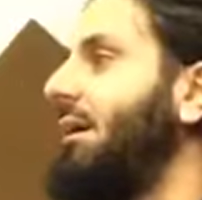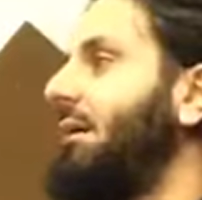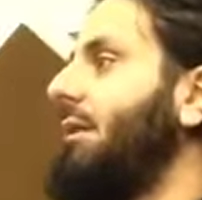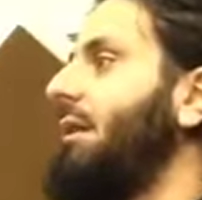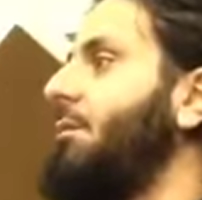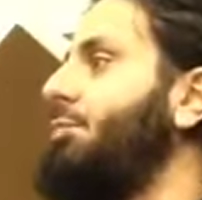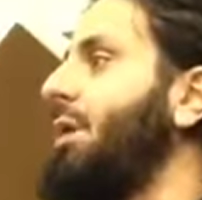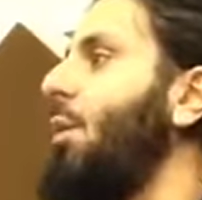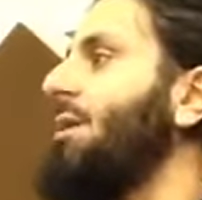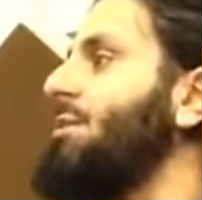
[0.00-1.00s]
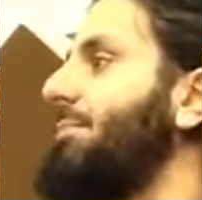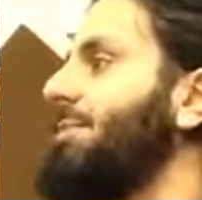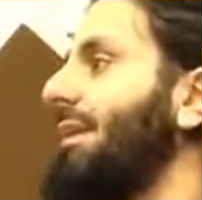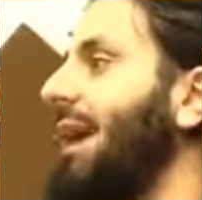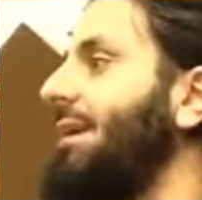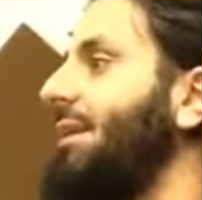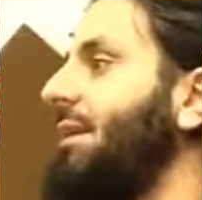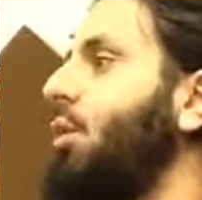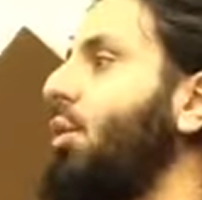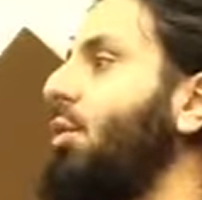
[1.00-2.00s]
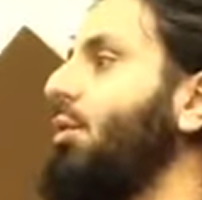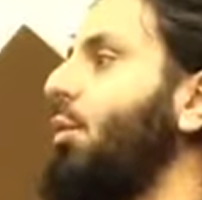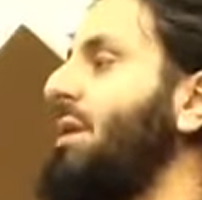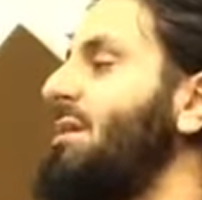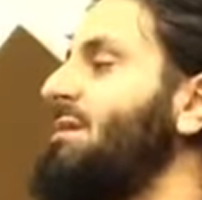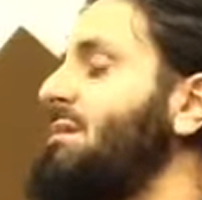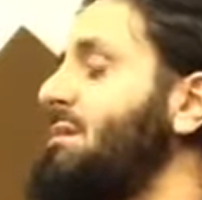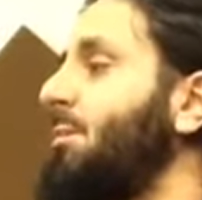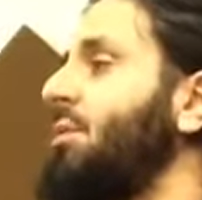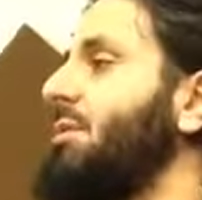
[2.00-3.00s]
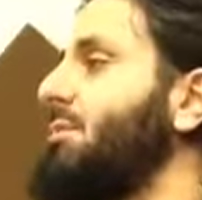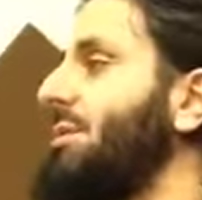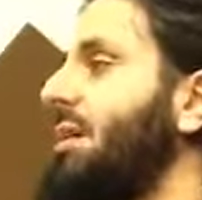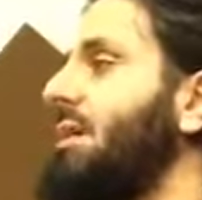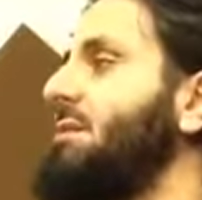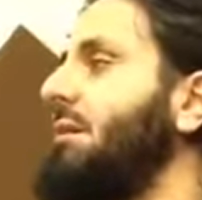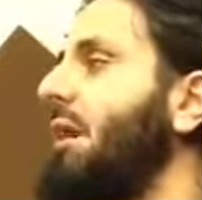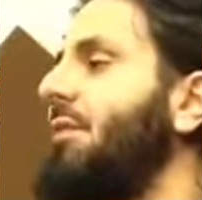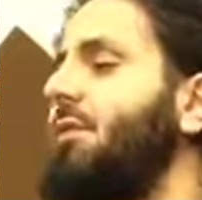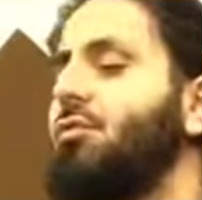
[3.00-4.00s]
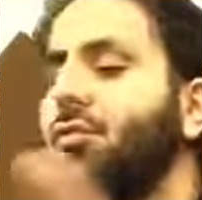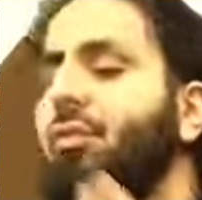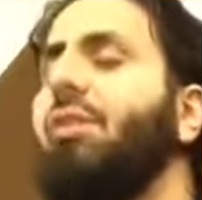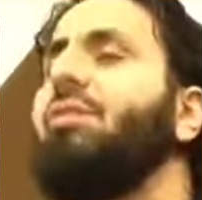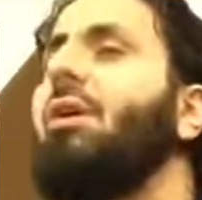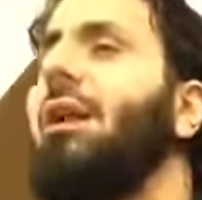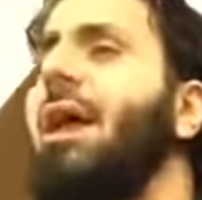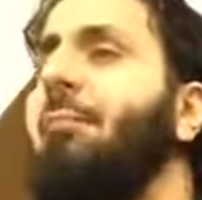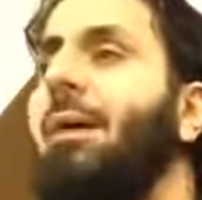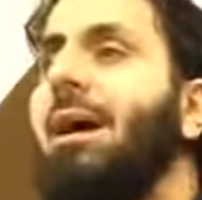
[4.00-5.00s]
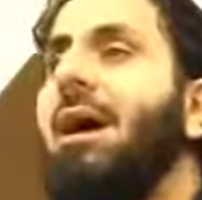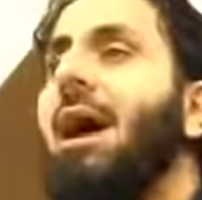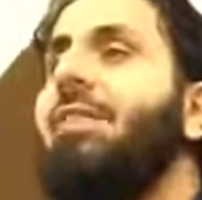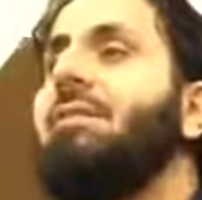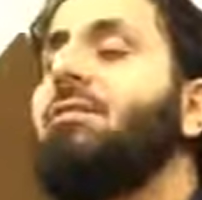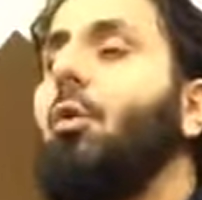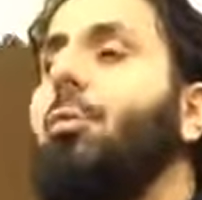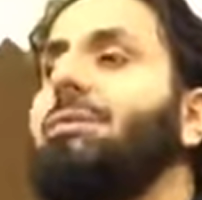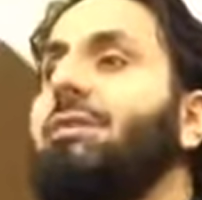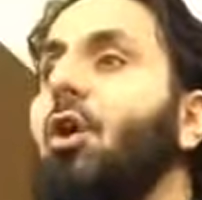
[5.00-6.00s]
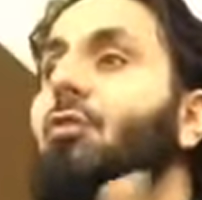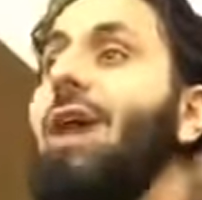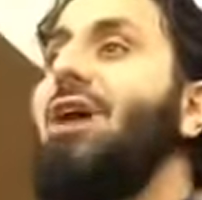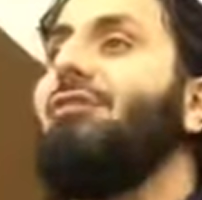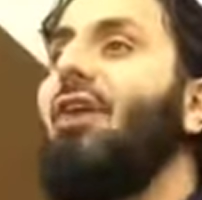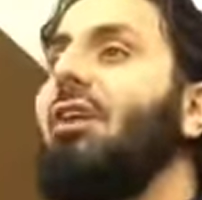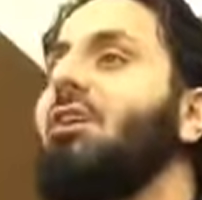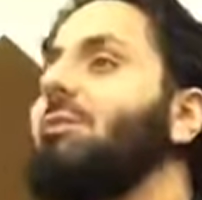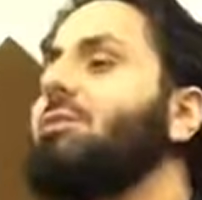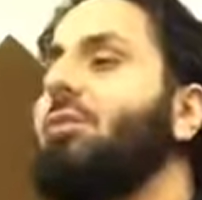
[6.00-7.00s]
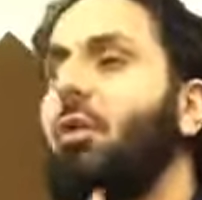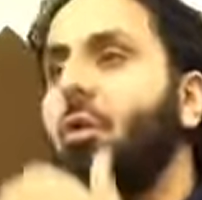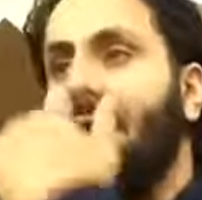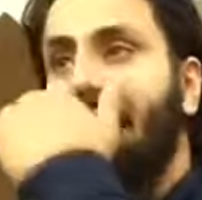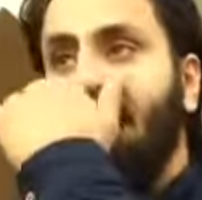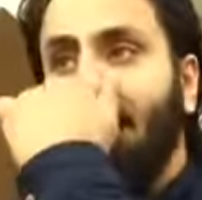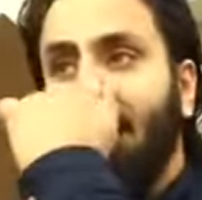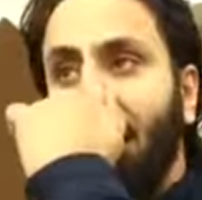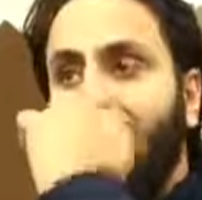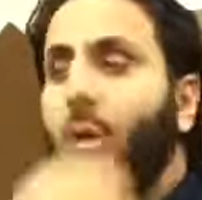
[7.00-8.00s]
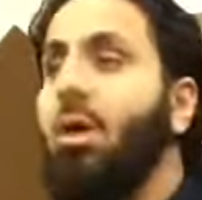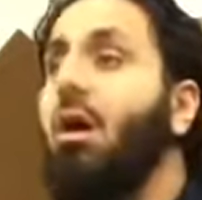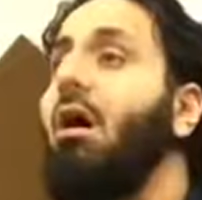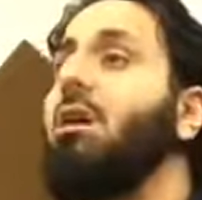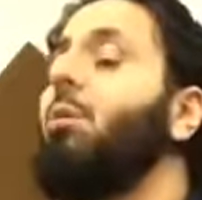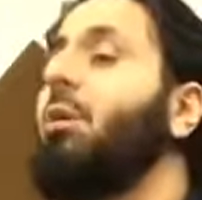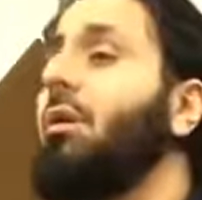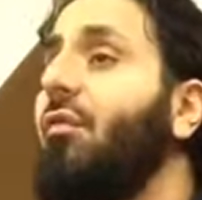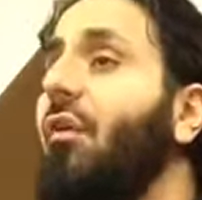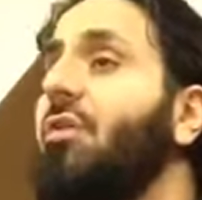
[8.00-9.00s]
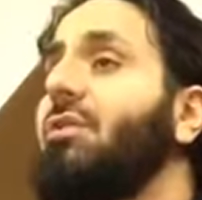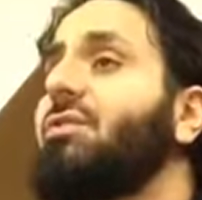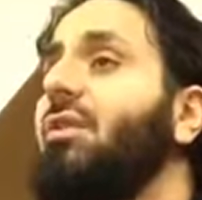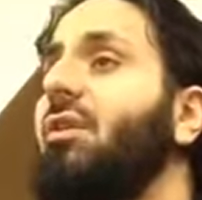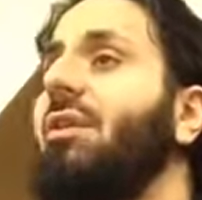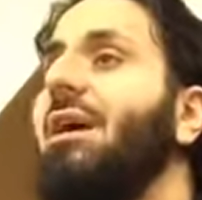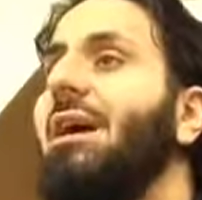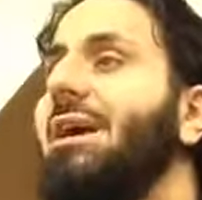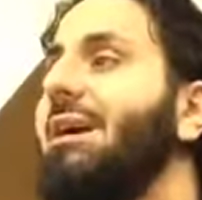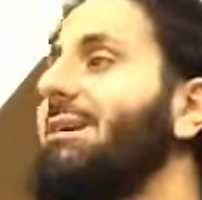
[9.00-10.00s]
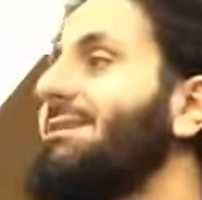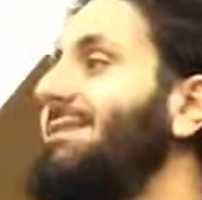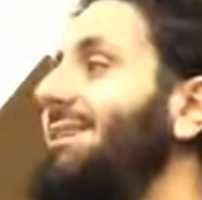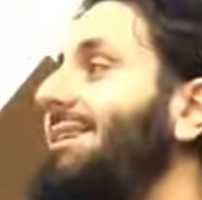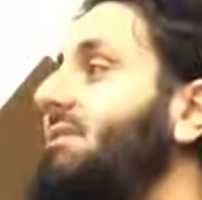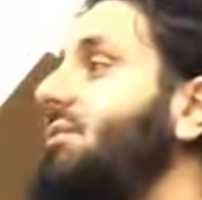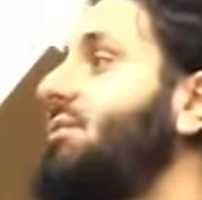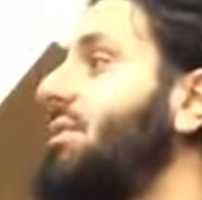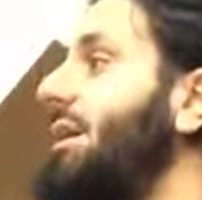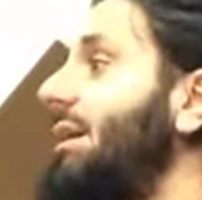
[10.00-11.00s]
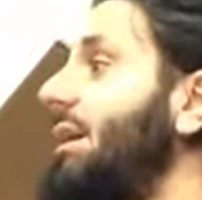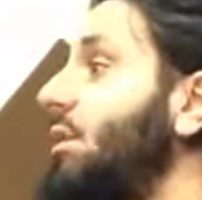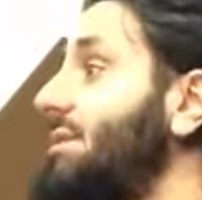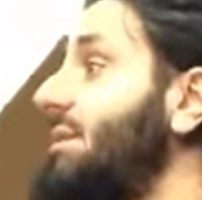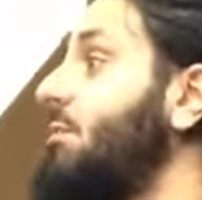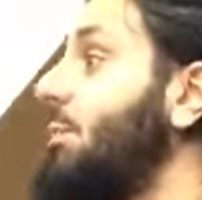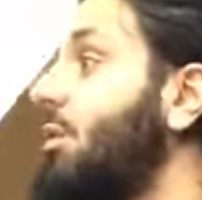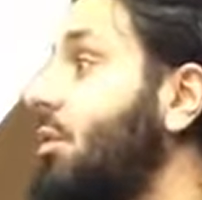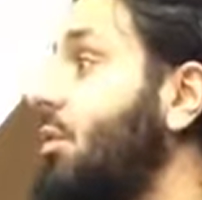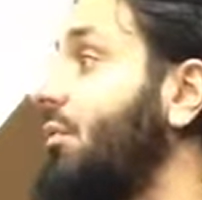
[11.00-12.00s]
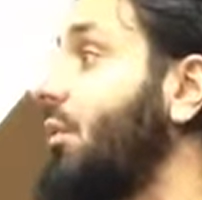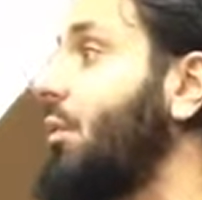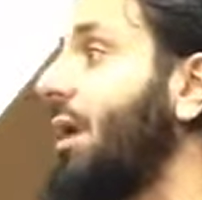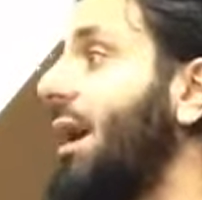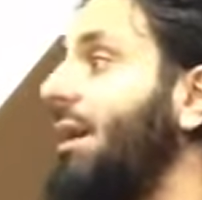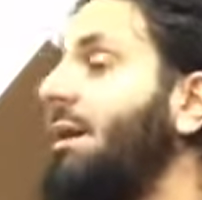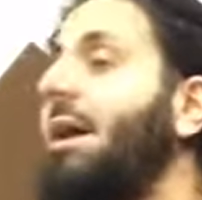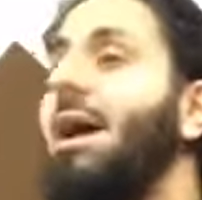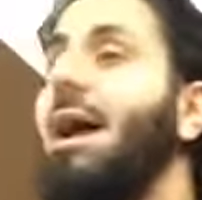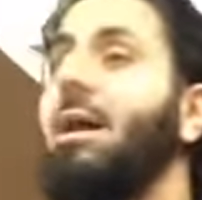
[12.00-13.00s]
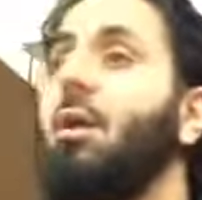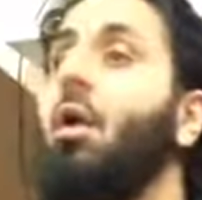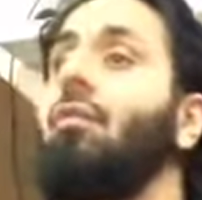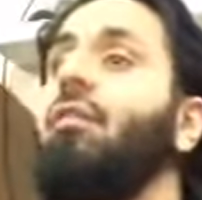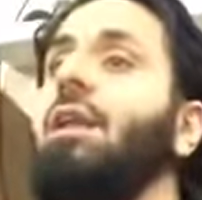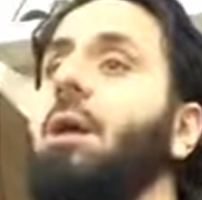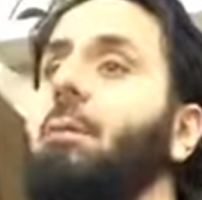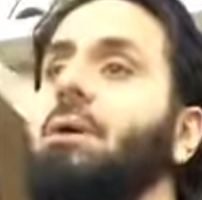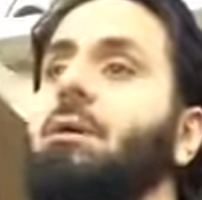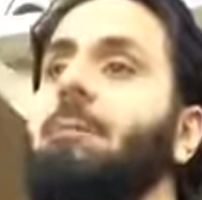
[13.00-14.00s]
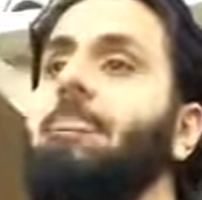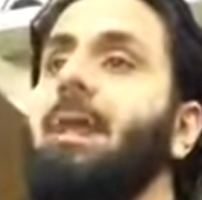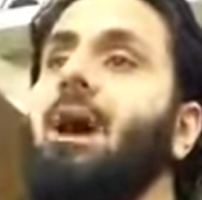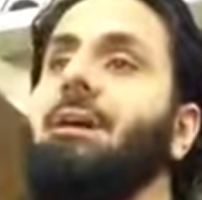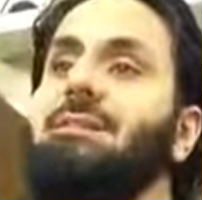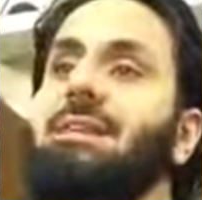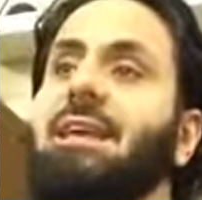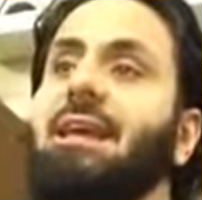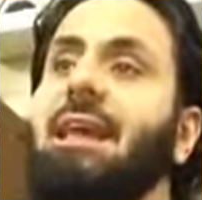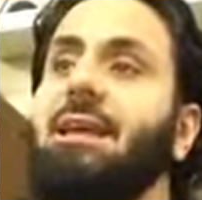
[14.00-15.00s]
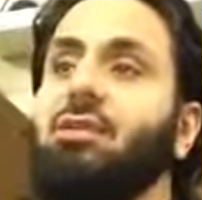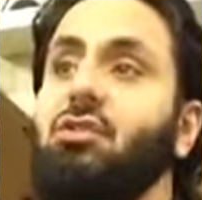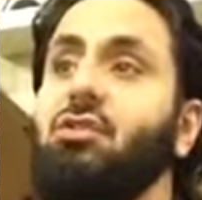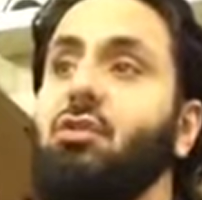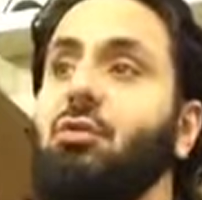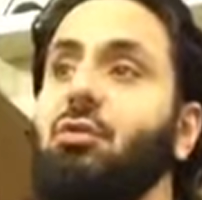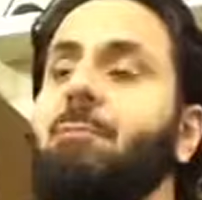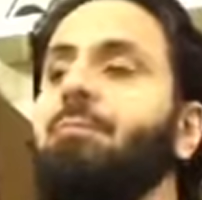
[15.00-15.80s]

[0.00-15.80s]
then bring one chapter like it and call on your witnesses and supporters besides Allah if you're truthful in your claim. And this opens an array of arguments for the Quran. One argument we're going to focus on is the literary and linguistic miracle of the Quran. And hopefully I'm going to articulate to you,